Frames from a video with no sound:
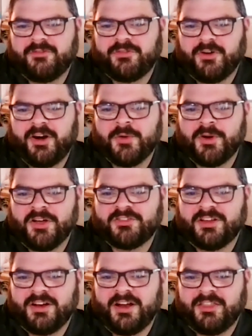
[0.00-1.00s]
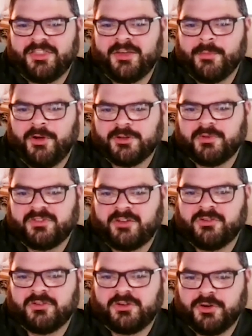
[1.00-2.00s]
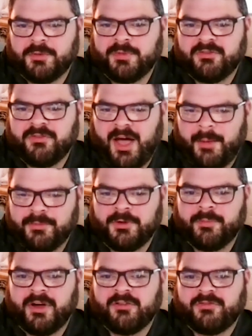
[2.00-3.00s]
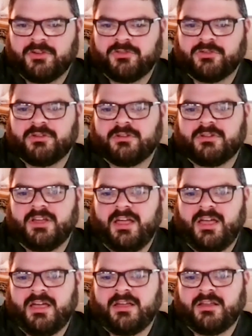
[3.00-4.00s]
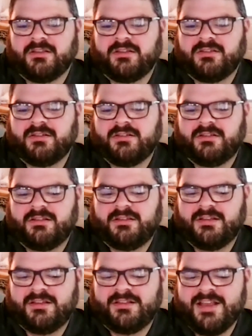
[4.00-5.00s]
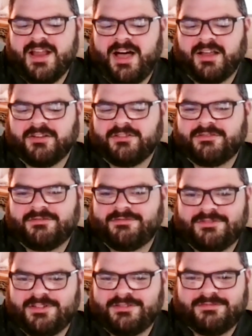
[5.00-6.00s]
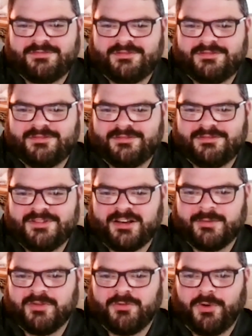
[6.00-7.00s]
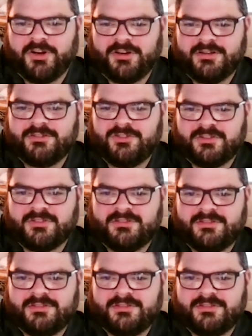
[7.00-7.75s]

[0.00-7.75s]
for anyone else, I think multiple sessions could be absolutely beneficial and not not to be avoided. Just